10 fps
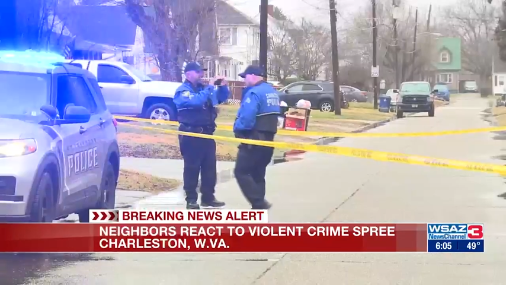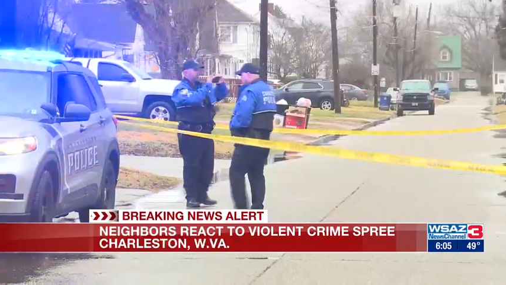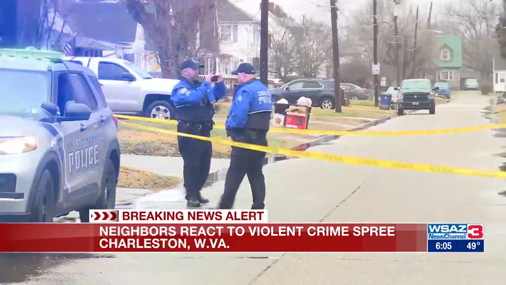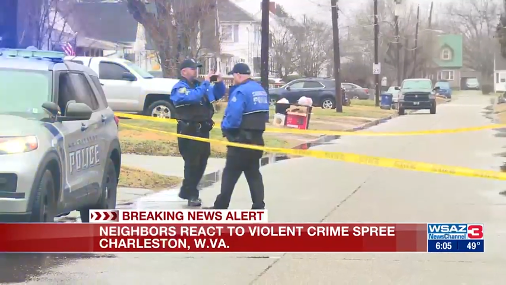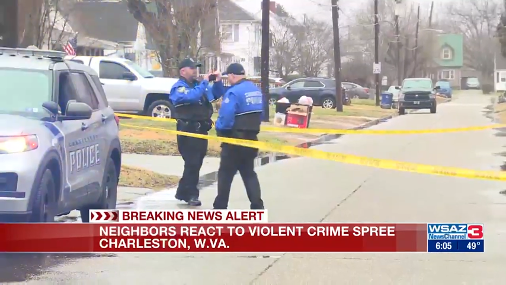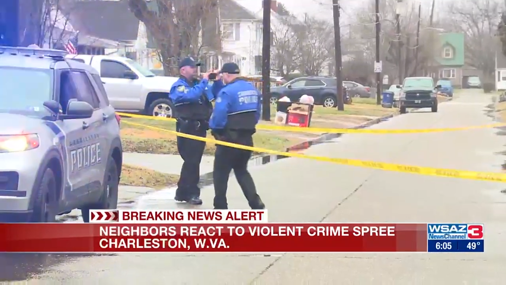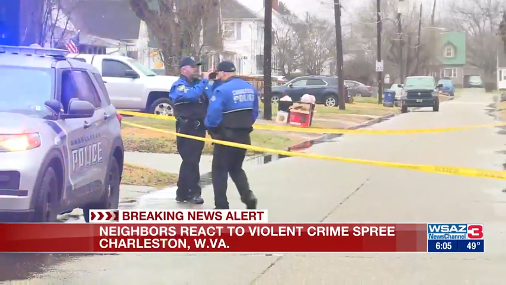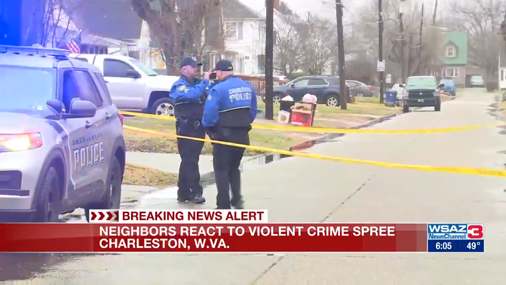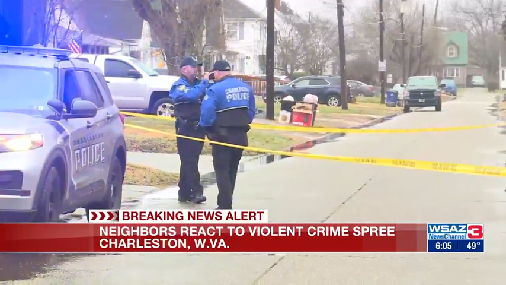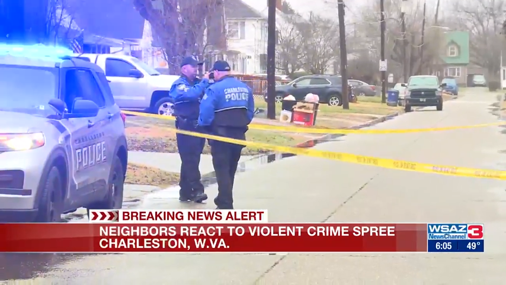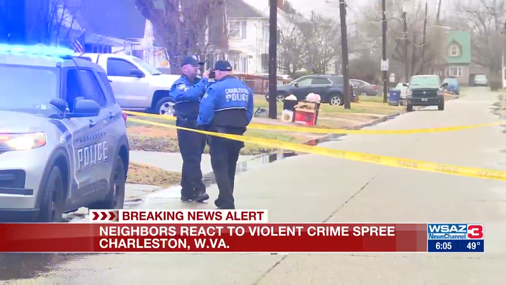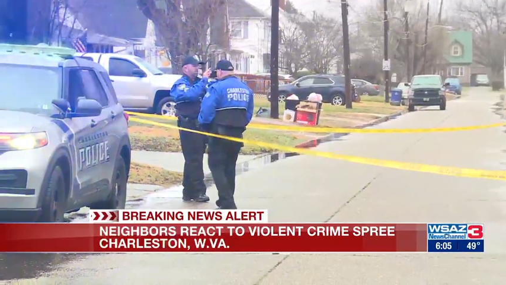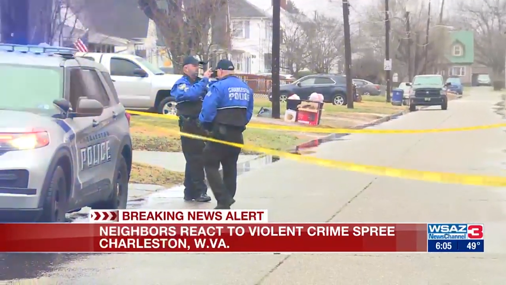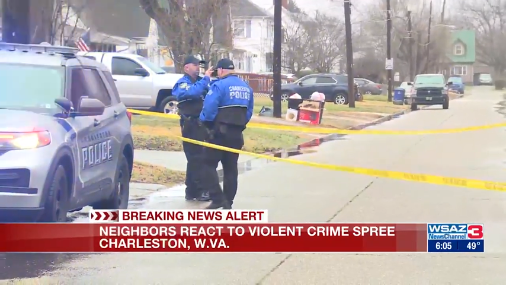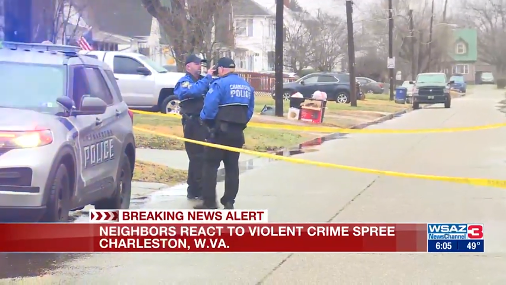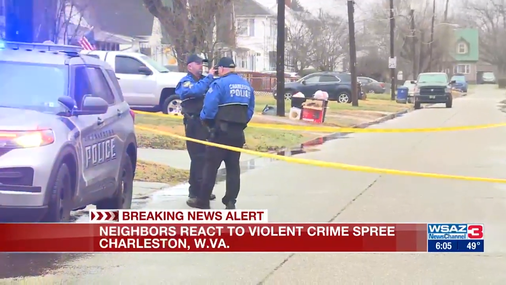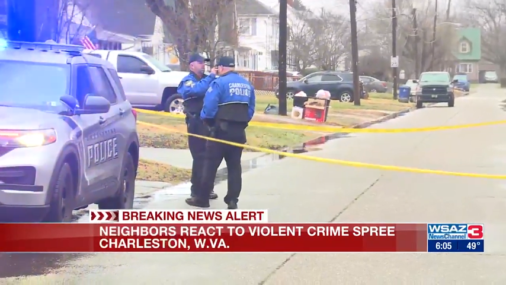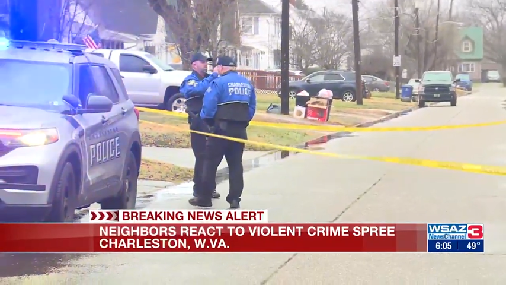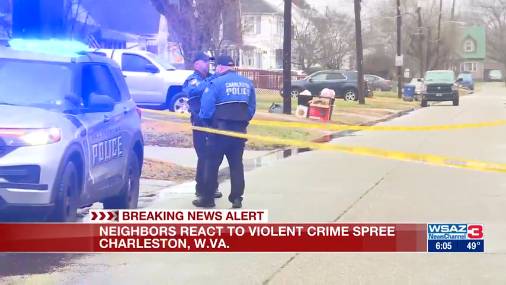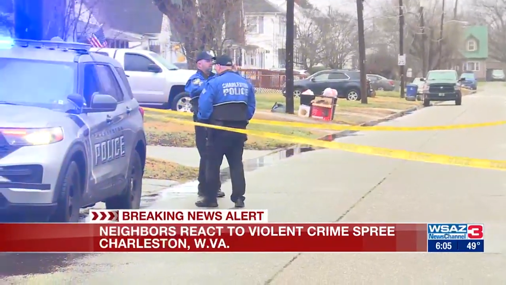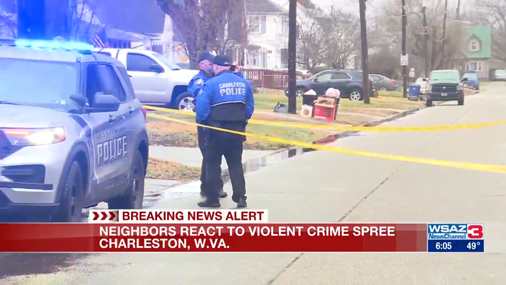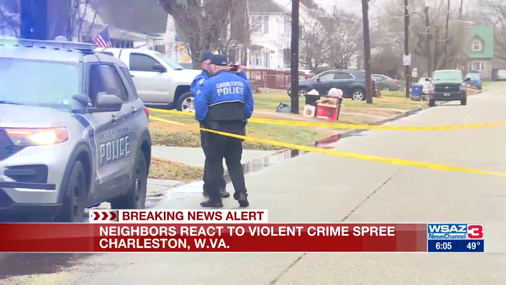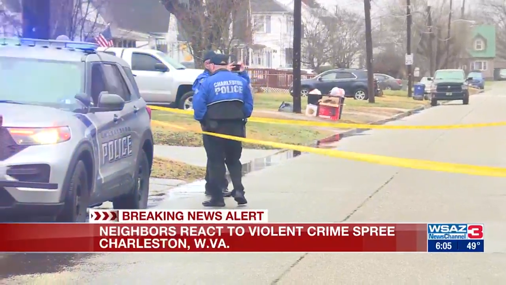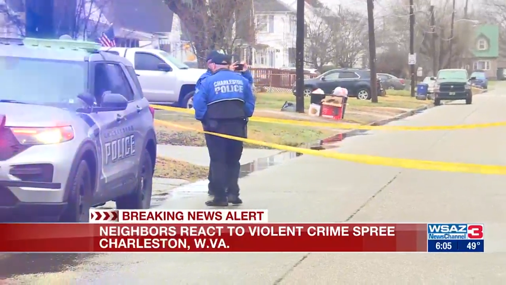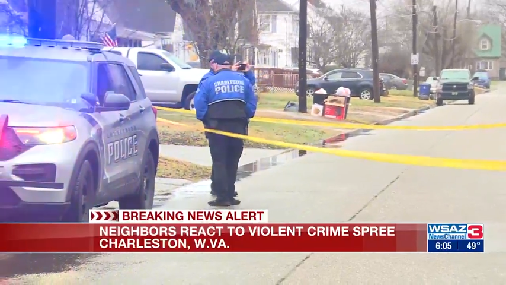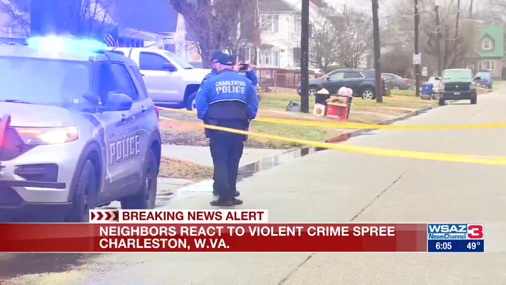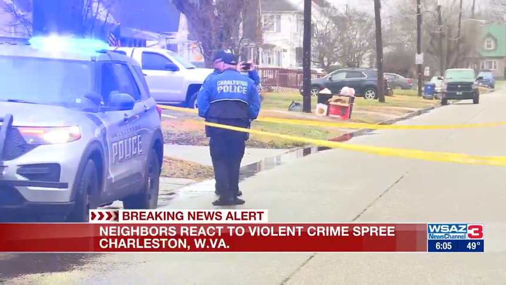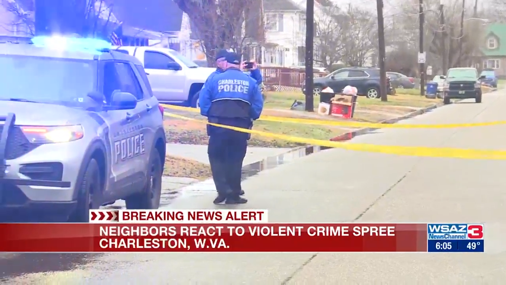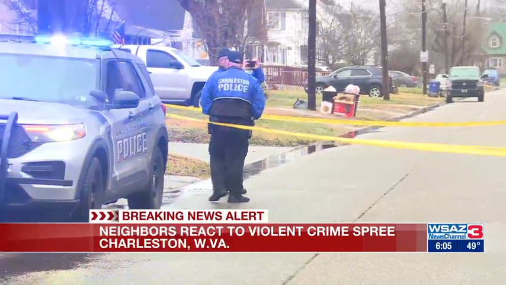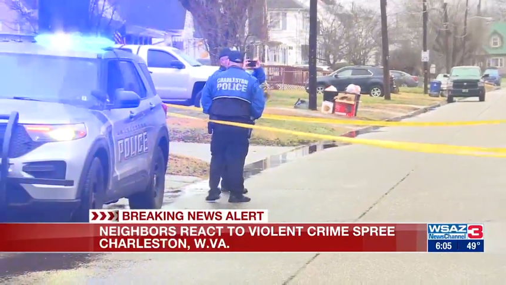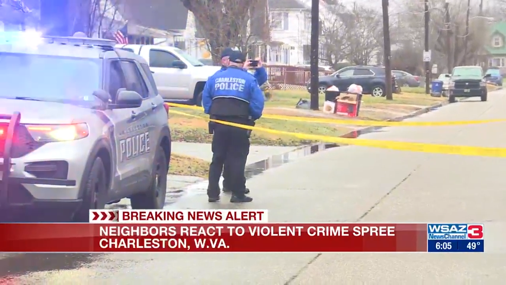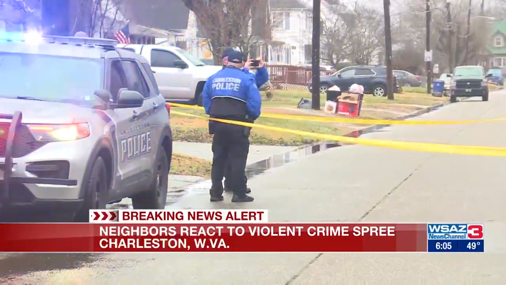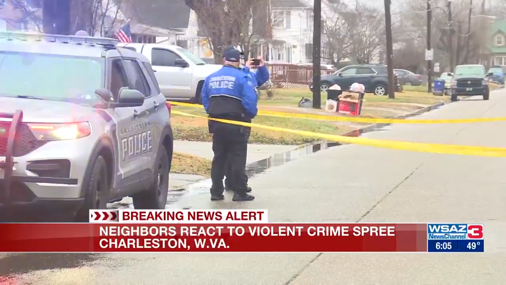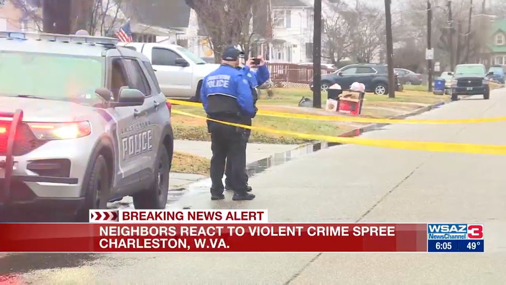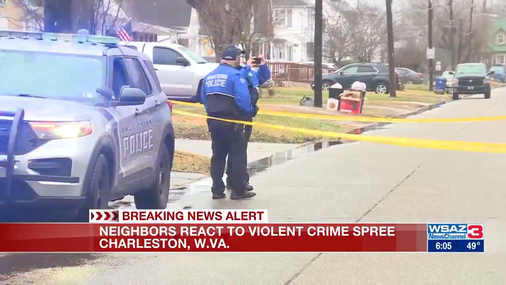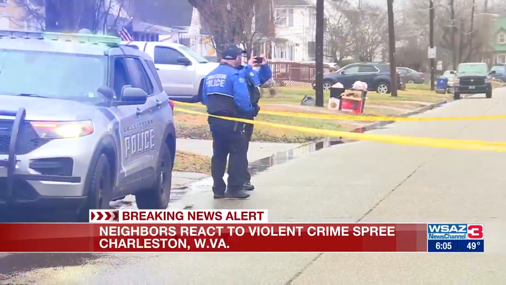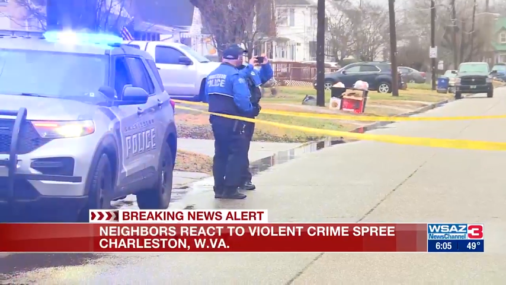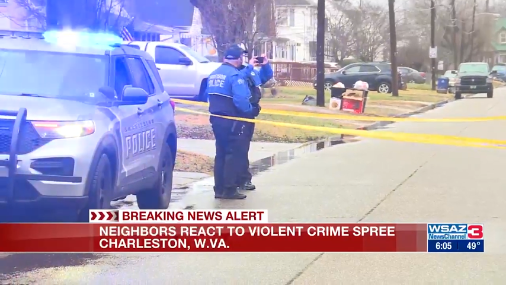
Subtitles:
[unreadable: no face in view]